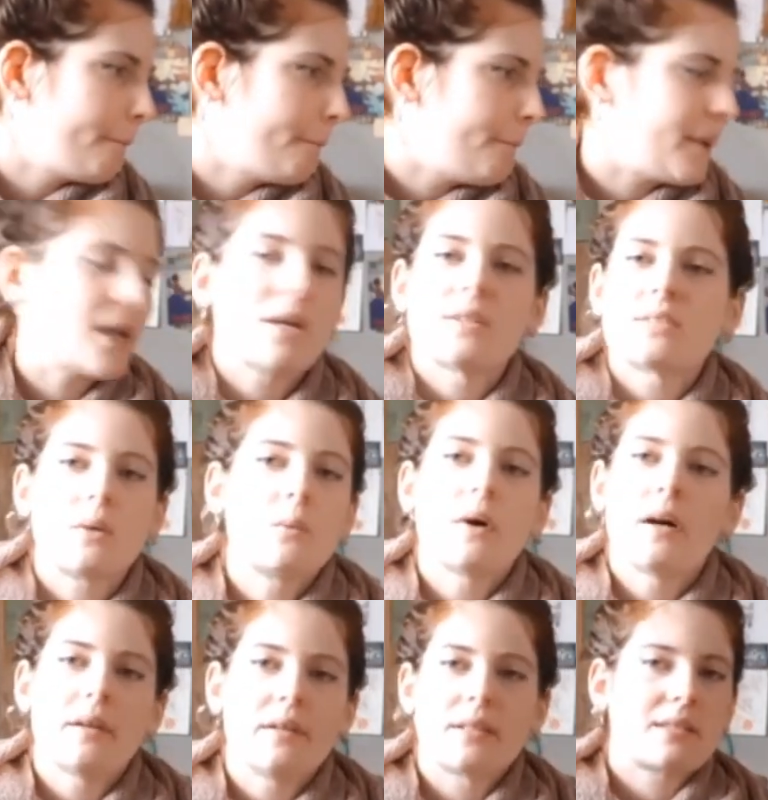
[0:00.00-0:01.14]
Because they
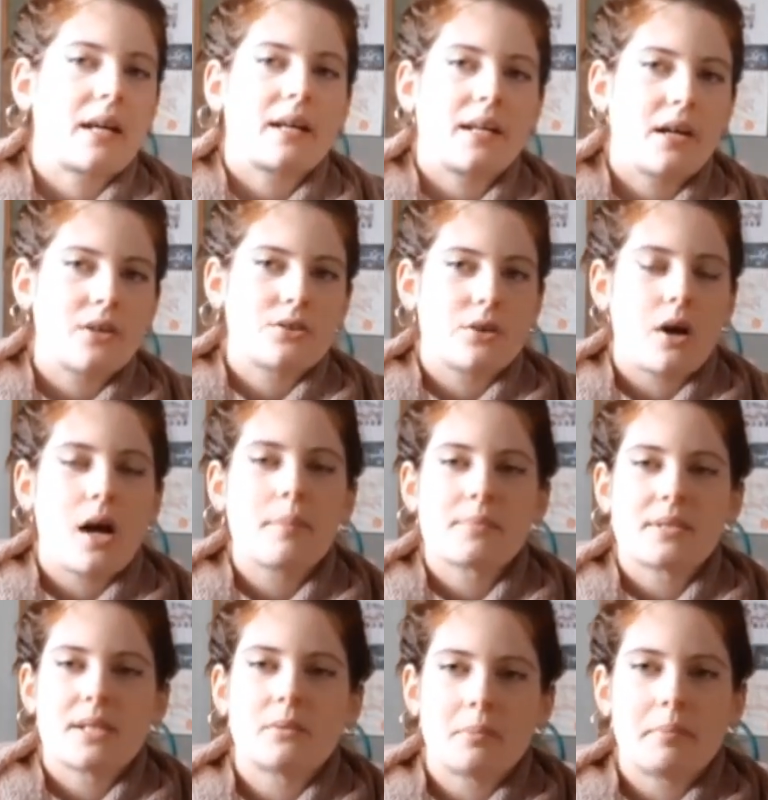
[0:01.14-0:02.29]
weren't exactly 100 grams,
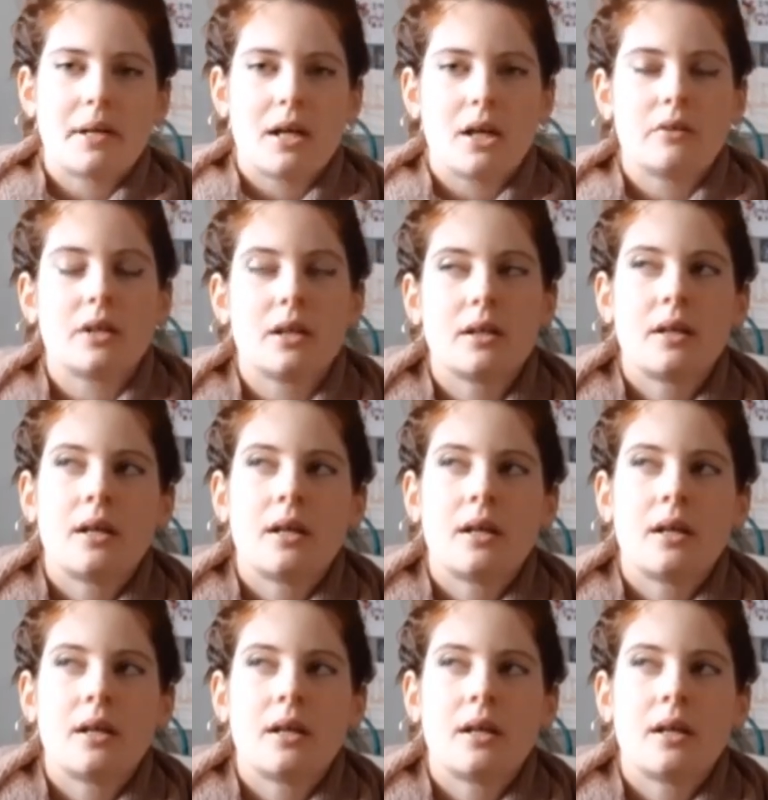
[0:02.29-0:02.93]
they were a bit over.